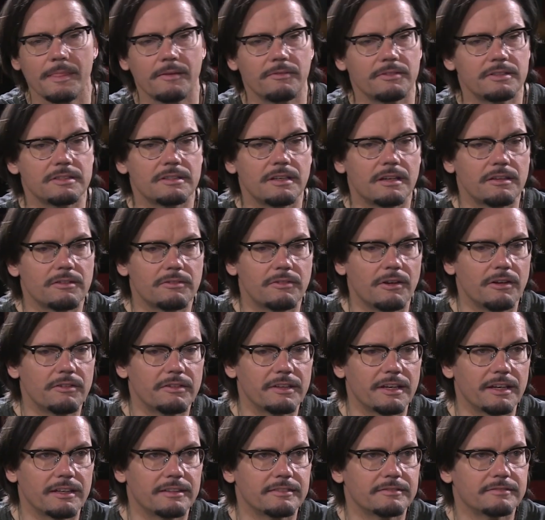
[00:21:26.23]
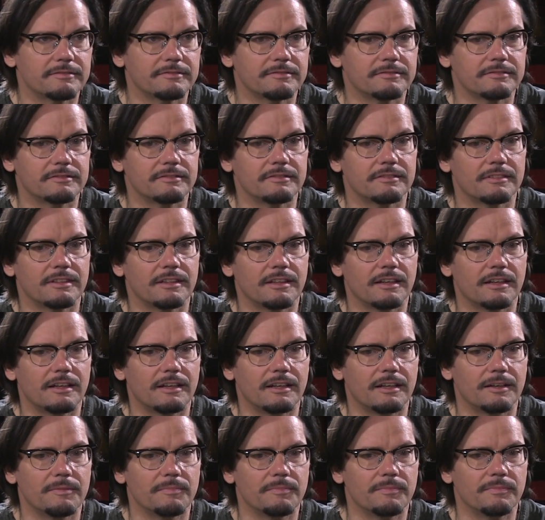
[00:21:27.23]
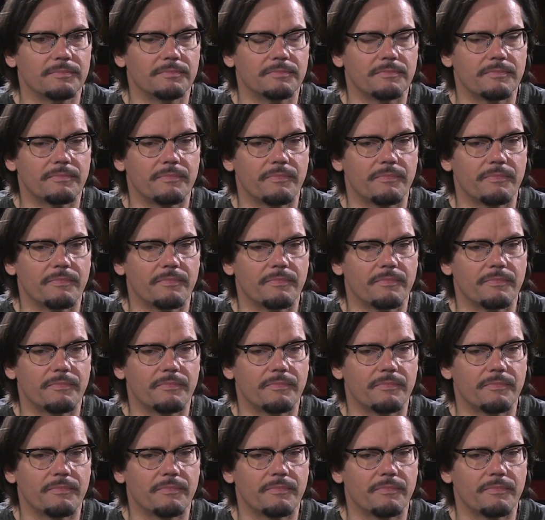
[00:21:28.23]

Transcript: There's nothing wrong with that. Um,